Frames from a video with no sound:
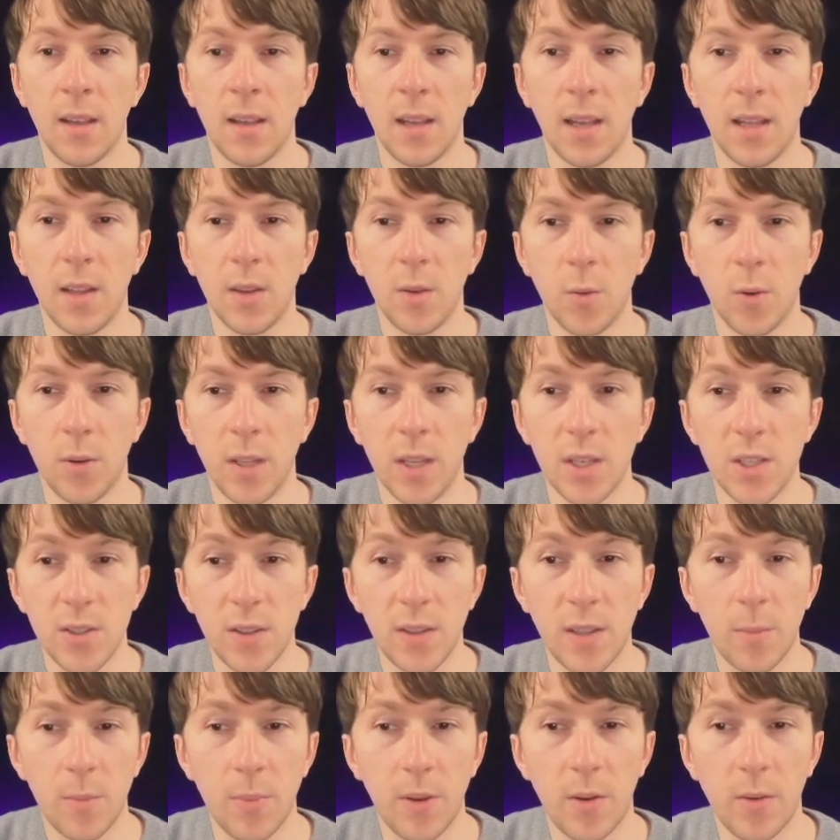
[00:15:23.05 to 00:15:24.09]
and do an
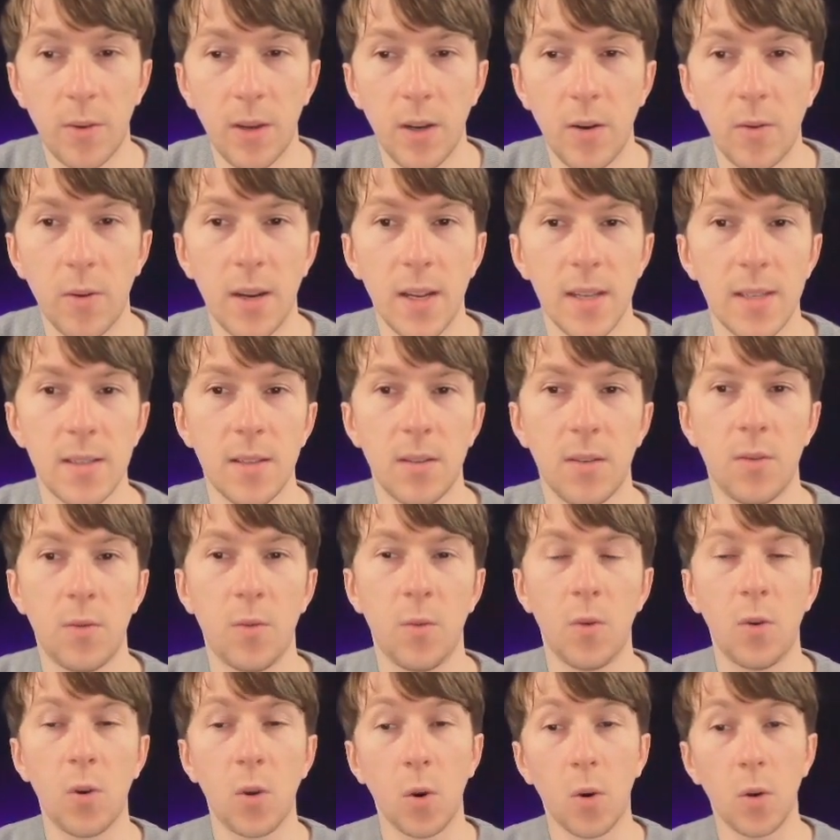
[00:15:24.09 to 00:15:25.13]
HTTP request
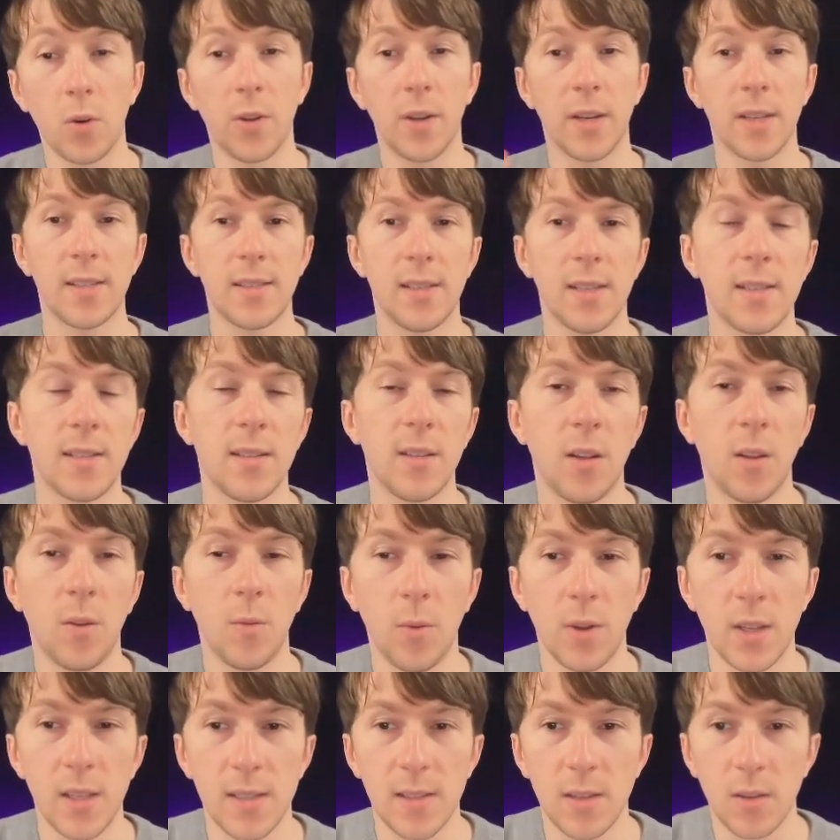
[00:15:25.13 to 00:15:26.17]
to call the assistant
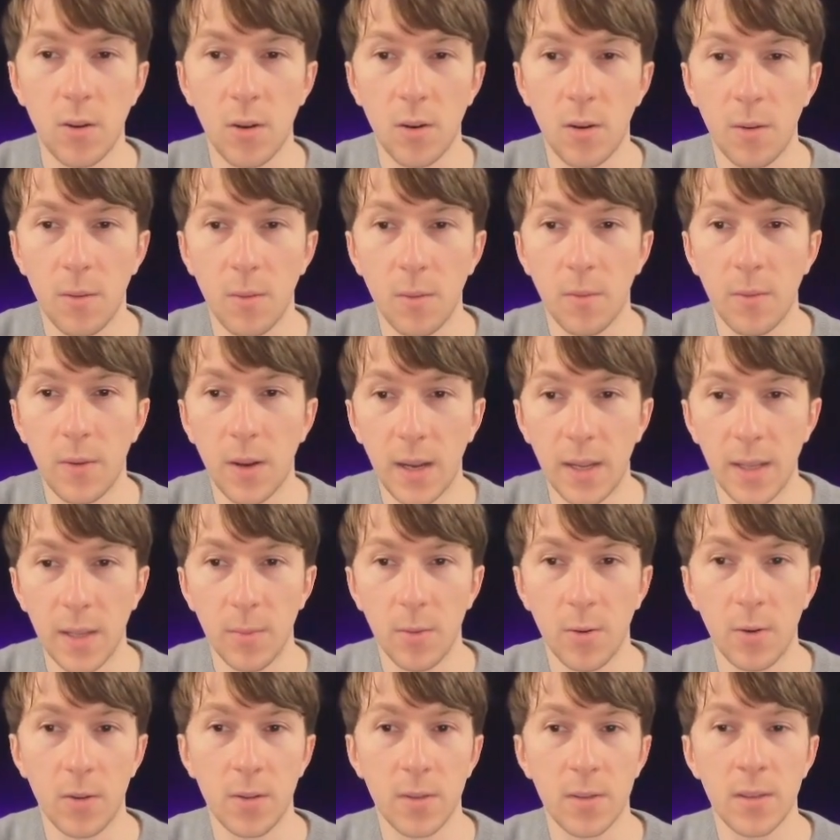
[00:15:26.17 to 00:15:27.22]
with your
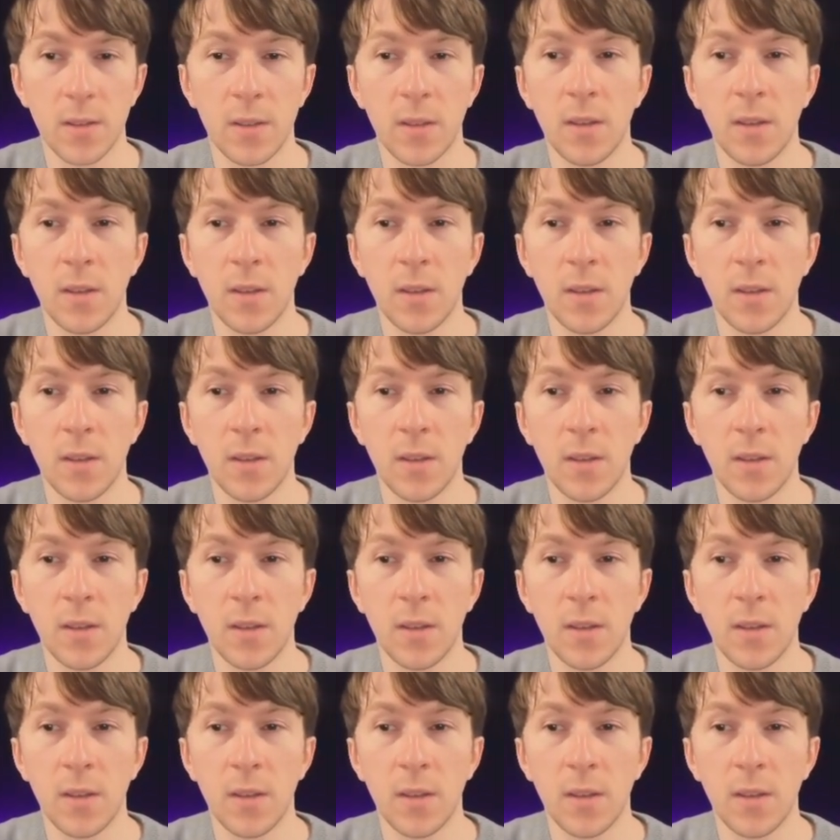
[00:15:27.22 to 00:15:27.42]
variables.